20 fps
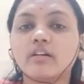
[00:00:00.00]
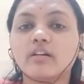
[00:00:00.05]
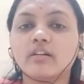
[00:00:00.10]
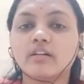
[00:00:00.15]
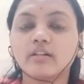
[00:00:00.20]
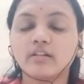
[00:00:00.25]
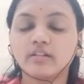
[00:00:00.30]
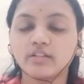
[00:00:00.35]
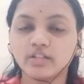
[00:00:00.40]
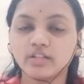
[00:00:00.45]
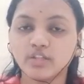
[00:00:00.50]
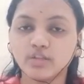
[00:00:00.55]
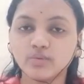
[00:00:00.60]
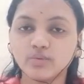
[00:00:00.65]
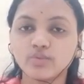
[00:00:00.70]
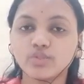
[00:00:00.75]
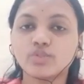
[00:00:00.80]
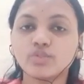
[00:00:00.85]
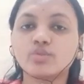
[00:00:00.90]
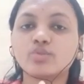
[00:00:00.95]

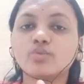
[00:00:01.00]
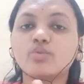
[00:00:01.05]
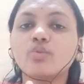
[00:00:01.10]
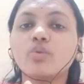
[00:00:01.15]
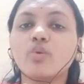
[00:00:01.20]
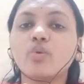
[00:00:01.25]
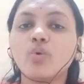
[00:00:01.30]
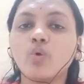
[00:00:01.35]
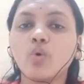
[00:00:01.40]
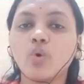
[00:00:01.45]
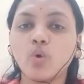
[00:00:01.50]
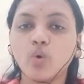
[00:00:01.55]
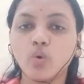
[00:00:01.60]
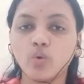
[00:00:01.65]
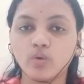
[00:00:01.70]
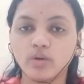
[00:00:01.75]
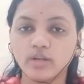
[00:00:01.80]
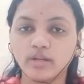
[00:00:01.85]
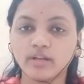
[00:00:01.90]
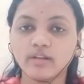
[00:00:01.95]
used to
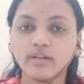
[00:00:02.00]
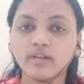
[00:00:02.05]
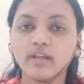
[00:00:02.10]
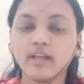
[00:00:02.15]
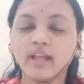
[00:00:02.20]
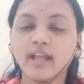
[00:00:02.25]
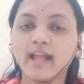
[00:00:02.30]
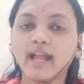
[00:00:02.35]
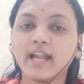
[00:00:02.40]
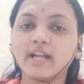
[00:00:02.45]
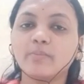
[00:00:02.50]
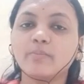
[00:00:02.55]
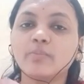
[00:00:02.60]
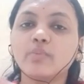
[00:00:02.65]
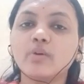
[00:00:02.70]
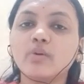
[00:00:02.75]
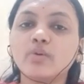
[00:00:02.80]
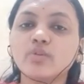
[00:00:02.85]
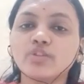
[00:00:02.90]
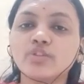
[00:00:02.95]
hold, and
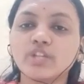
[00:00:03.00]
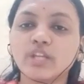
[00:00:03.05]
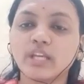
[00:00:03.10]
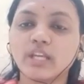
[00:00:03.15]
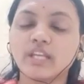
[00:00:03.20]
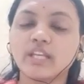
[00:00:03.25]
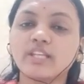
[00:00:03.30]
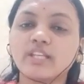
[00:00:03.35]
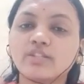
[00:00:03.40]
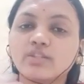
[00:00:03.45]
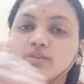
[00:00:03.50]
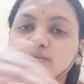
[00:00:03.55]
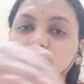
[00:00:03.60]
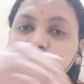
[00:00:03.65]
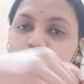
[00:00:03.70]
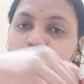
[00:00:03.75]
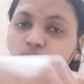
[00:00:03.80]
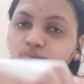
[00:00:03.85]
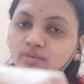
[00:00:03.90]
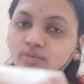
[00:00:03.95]
plowshare is
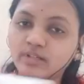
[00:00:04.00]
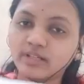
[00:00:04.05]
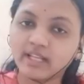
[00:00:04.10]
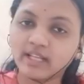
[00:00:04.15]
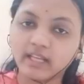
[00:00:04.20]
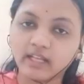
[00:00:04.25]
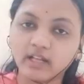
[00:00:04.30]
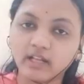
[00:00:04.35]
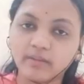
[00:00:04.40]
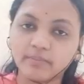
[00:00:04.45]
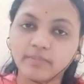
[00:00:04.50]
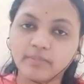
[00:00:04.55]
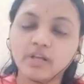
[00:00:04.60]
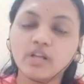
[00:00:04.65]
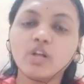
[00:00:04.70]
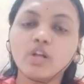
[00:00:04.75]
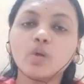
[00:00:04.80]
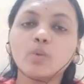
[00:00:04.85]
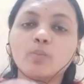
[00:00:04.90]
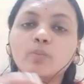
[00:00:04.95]
used to dig up.
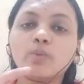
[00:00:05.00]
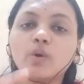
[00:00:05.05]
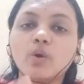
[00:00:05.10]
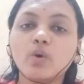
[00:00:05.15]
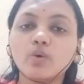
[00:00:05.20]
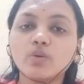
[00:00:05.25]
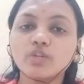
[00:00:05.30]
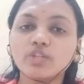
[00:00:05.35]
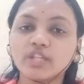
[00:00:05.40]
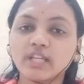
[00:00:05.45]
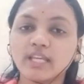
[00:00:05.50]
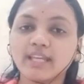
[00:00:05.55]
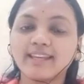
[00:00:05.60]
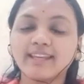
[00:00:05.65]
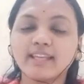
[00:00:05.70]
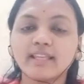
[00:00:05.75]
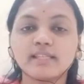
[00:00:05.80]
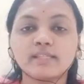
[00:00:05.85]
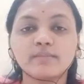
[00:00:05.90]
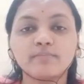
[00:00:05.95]
Plowshare
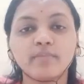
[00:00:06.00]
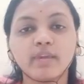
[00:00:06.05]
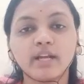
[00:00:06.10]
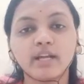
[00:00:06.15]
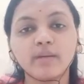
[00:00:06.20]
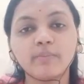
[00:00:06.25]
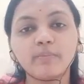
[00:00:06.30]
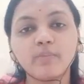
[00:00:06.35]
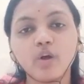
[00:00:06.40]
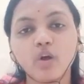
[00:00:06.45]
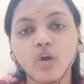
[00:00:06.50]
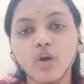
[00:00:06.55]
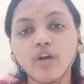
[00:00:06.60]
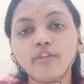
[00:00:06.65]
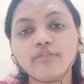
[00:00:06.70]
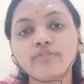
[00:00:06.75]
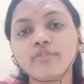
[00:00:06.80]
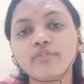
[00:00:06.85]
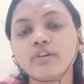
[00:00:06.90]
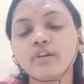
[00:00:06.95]
is made up of
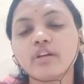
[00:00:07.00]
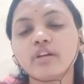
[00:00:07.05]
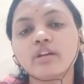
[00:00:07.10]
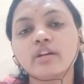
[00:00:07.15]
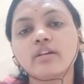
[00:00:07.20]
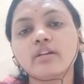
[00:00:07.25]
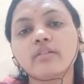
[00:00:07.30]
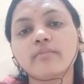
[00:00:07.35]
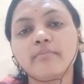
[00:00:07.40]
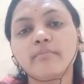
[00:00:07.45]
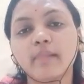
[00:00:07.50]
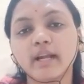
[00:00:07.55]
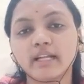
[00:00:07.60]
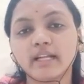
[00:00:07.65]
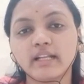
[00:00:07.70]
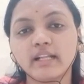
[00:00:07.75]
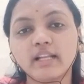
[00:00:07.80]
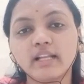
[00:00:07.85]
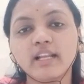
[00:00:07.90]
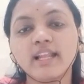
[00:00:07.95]

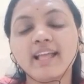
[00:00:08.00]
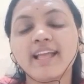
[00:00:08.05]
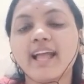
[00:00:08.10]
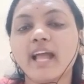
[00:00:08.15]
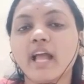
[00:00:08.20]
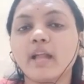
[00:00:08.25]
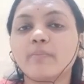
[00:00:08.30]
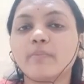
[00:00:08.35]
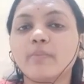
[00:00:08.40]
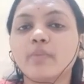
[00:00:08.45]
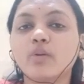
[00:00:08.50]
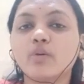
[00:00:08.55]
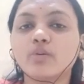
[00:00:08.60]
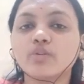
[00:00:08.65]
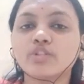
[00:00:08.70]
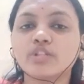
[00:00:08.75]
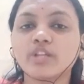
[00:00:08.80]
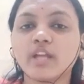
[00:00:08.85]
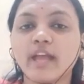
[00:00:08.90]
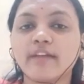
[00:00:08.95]
metal and plow
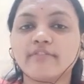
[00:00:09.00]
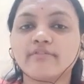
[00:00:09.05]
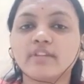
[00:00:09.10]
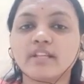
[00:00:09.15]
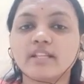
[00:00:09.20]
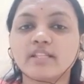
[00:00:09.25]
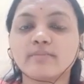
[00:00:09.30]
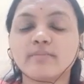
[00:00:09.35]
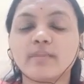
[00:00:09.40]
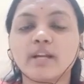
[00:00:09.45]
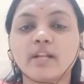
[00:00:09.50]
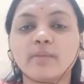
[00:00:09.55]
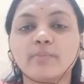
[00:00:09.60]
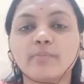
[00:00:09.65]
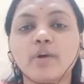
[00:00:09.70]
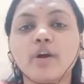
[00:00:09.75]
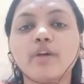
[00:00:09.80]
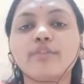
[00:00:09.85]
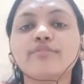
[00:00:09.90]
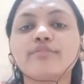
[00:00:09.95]
shaft is made
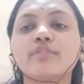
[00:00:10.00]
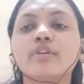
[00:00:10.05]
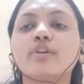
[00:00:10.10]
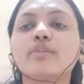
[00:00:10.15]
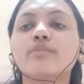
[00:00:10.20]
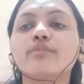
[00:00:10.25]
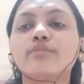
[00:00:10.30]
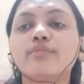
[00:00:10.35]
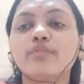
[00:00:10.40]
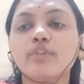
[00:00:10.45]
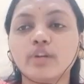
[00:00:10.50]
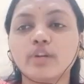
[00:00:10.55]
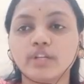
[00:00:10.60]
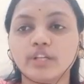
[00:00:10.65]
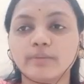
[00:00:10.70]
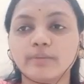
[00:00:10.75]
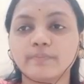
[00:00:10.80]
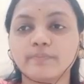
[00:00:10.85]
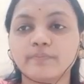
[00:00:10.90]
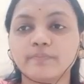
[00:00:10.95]
up of wood.
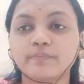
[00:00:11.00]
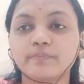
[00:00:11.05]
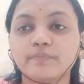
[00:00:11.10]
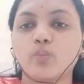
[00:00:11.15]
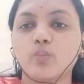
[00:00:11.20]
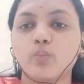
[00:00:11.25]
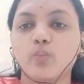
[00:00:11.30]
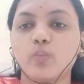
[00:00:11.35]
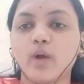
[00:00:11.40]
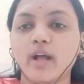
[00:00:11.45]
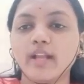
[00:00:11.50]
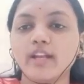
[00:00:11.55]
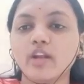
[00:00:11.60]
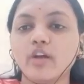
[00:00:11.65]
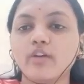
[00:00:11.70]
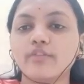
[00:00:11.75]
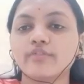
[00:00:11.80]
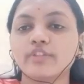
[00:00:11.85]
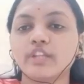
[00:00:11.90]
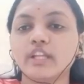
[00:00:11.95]

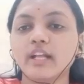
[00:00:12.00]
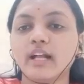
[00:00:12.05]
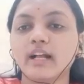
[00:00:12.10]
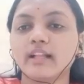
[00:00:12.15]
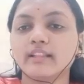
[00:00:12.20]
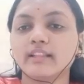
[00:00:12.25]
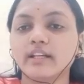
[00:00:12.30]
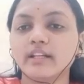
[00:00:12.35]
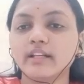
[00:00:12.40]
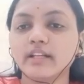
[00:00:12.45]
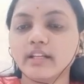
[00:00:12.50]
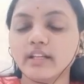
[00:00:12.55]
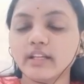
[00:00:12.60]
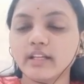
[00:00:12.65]
One of the other